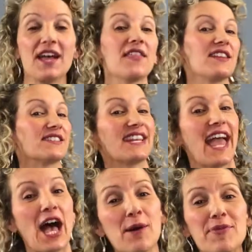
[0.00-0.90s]
that is going to
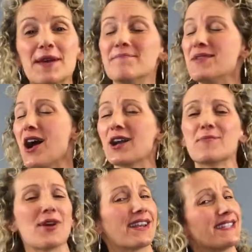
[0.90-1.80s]
help them knock
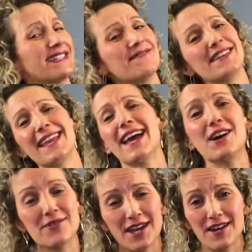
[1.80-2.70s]
productivity
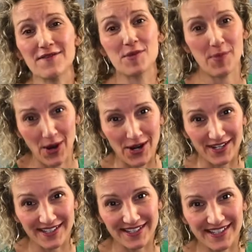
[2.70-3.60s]
out of the
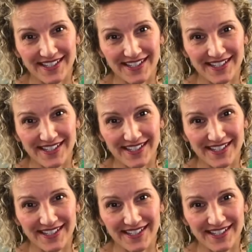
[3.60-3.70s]
park.